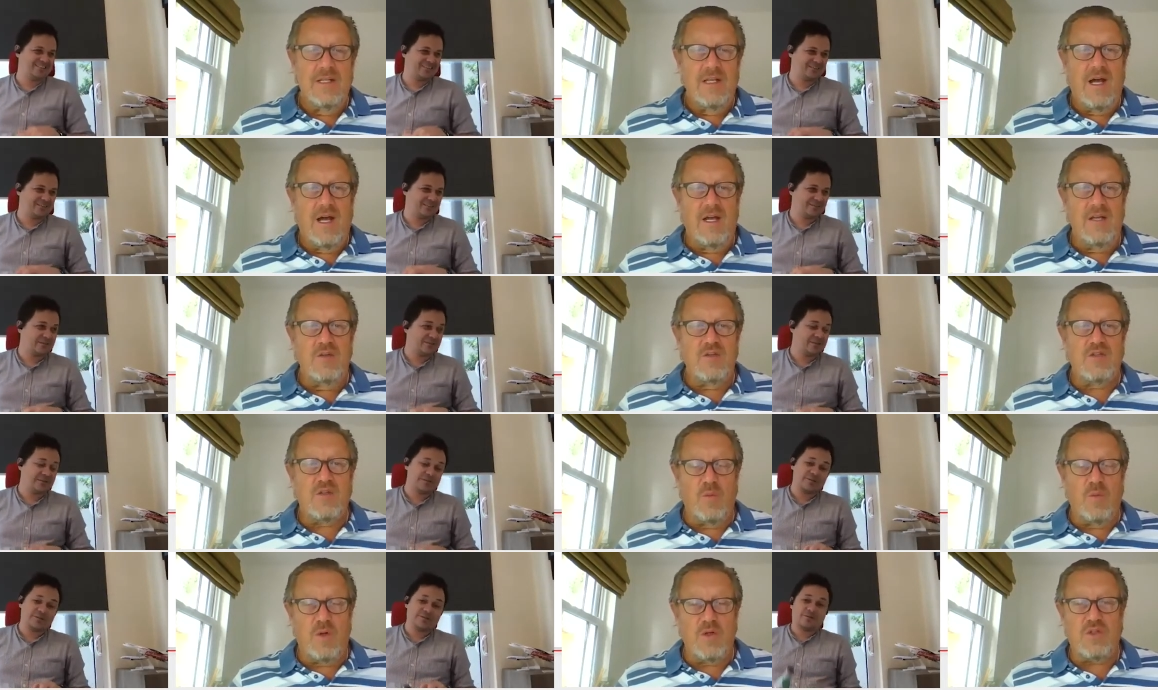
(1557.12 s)
Speaker 1: I used
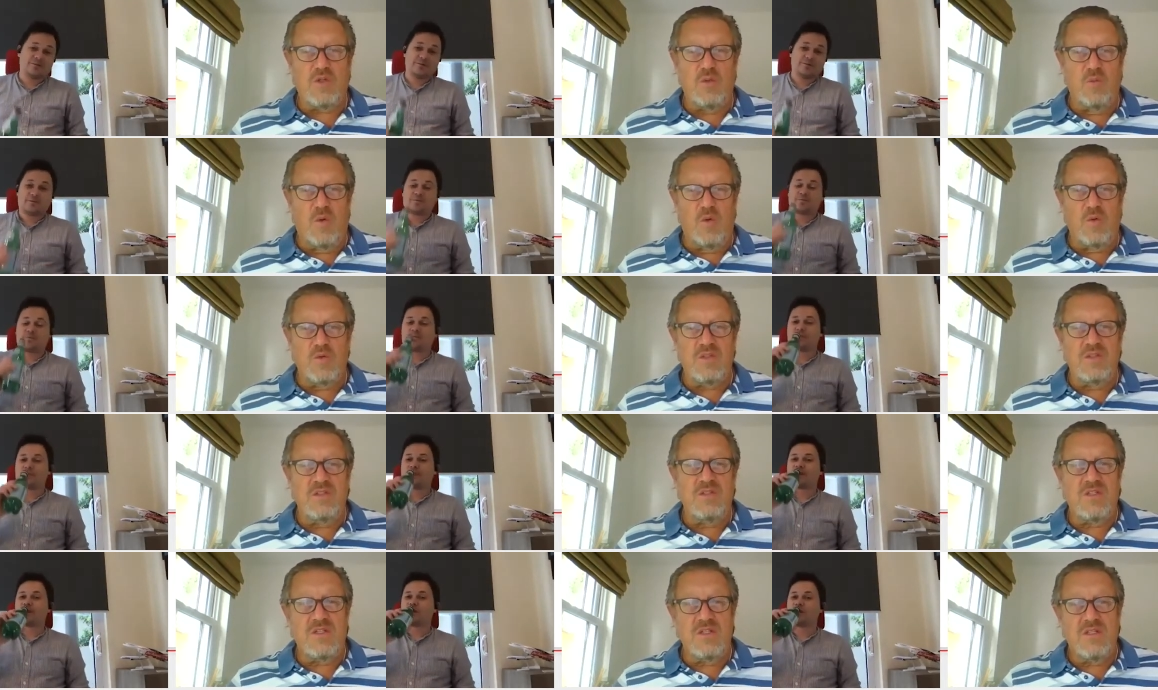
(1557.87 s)
to watch the
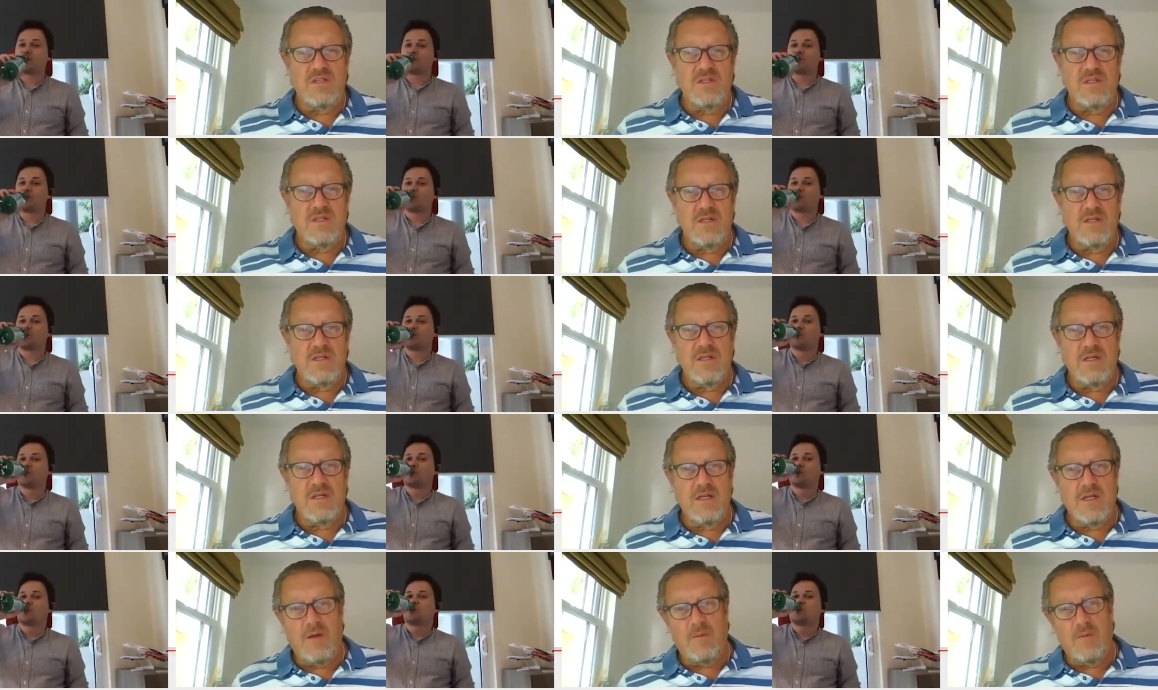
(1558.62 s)
Waltons.
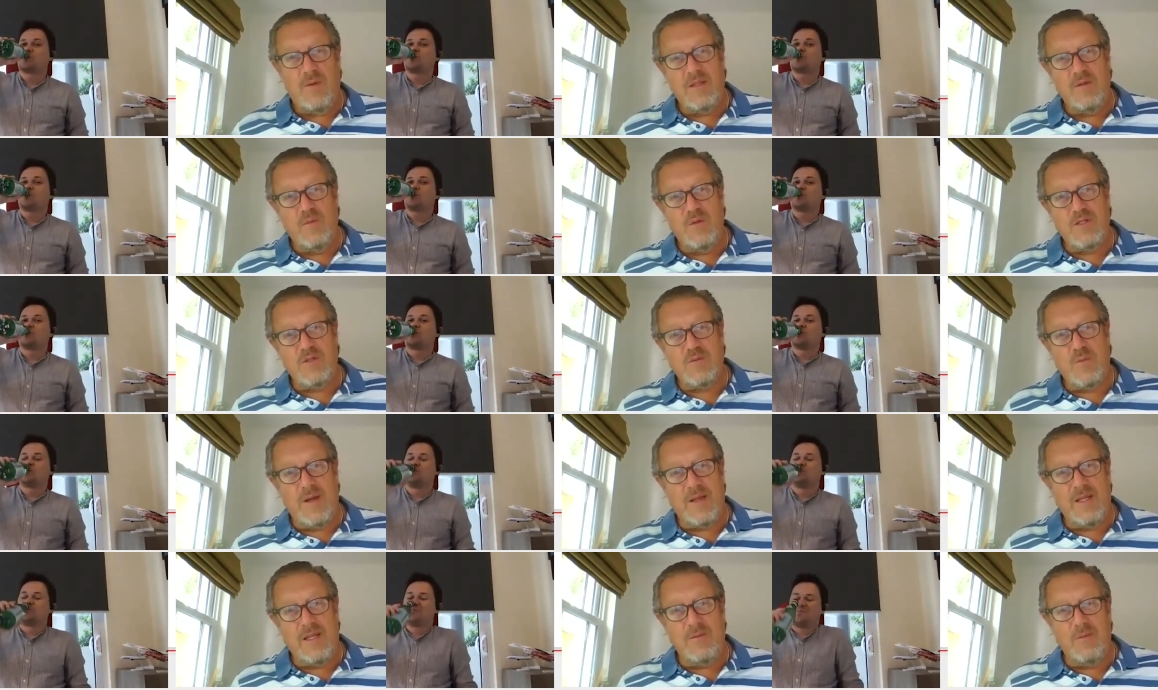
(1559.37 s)
I wonder which
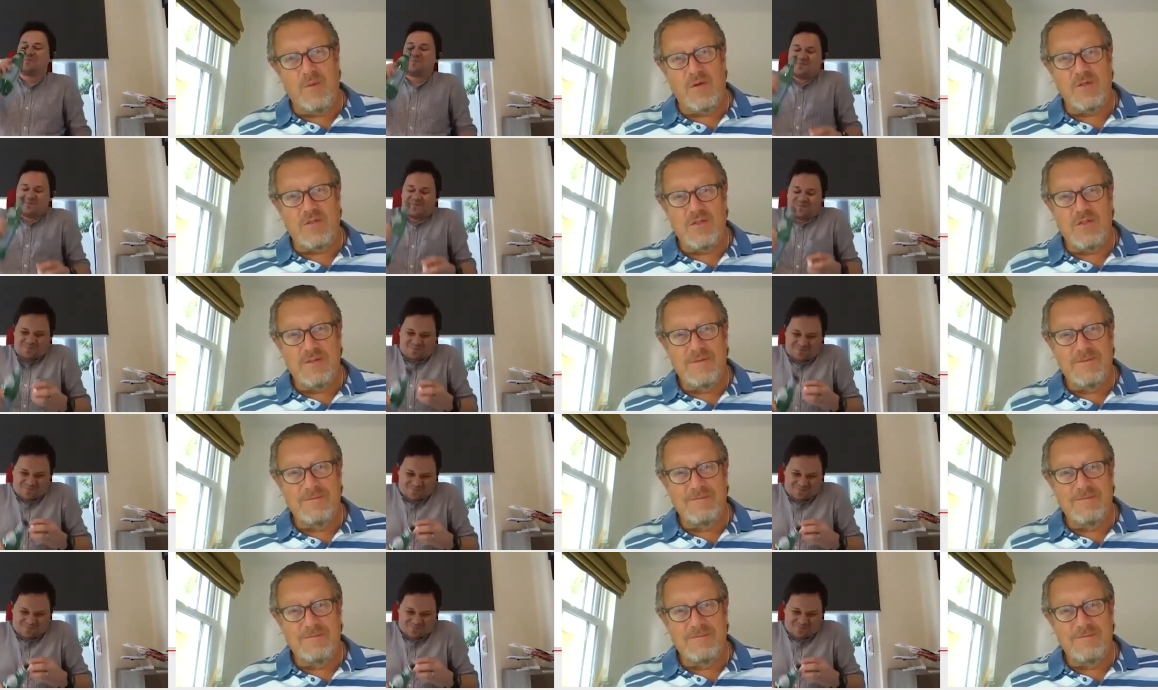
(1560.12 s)
one he was.